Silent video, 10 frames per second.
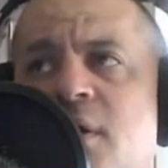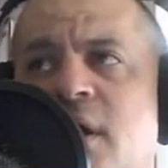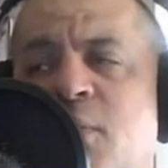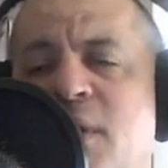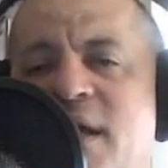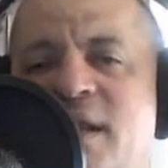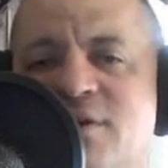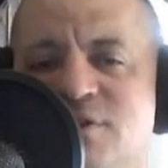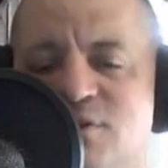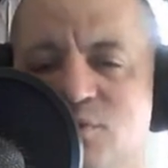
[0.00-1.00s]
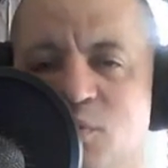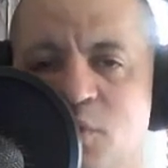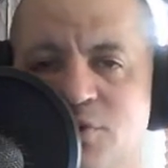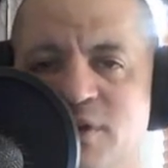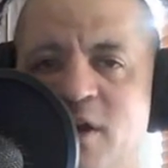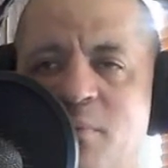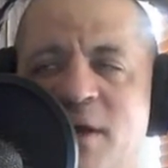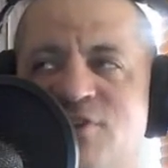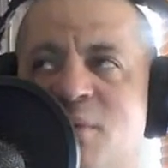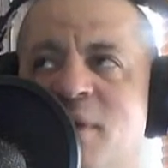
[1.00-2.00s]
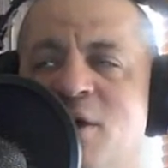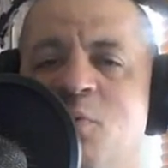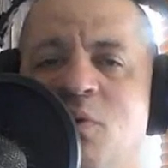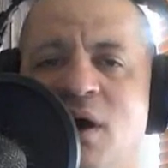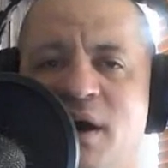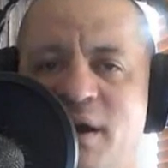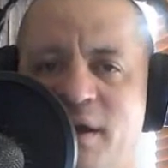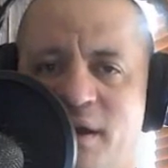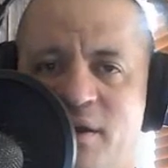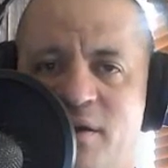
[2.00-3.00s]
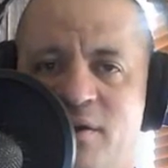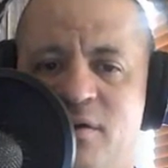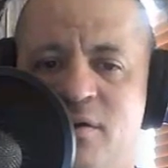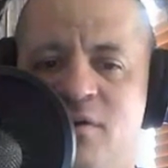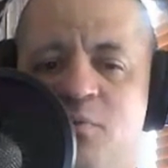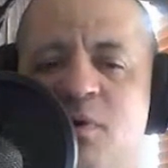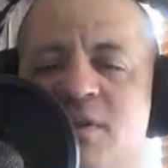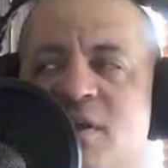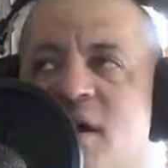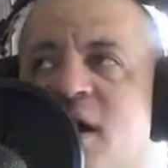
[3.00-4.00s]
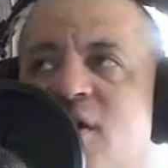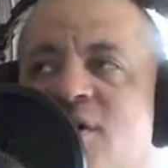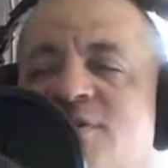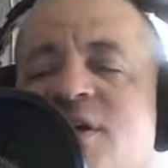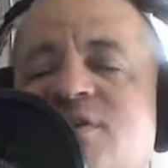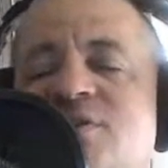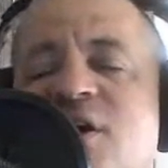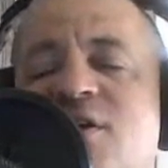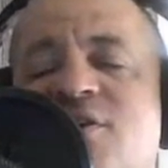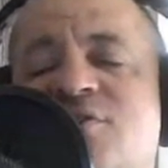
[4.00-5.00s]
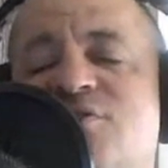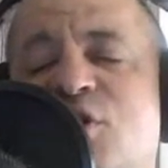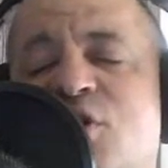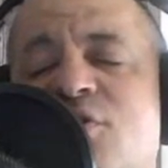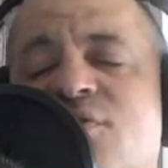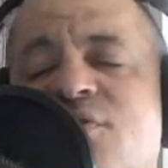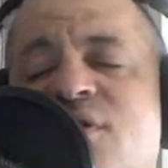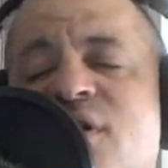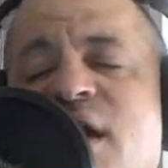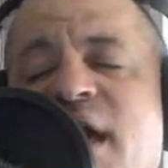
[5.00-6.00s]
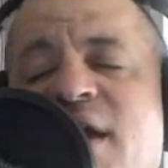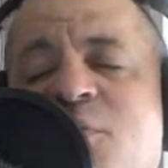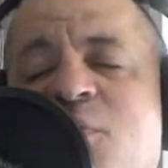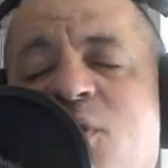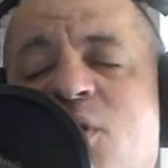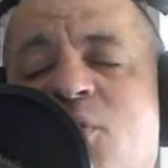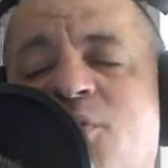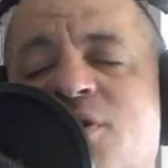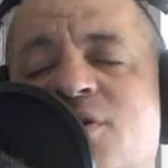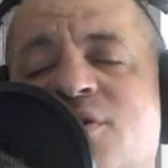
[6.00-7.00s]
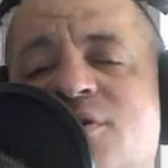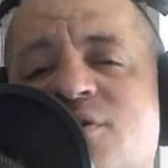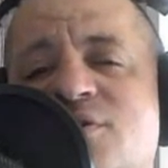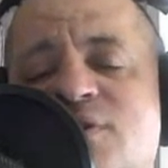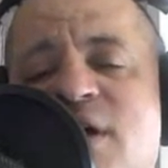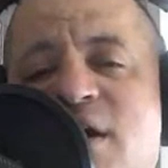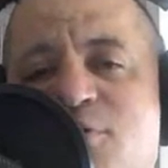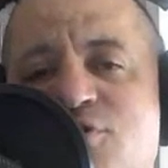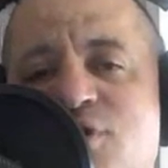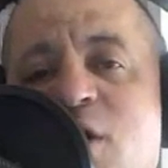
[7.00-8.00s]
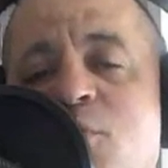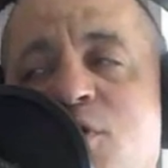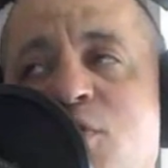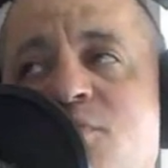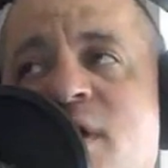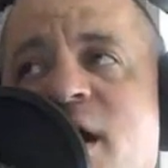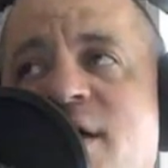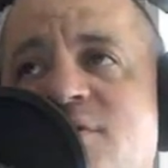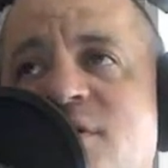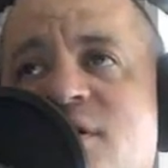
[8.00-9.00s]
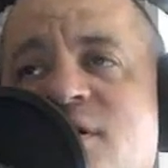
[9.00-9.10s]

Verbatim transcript: And when he announced this was a world title match, I'm like, why? What the hell has he done to deserve a world title shot when you've got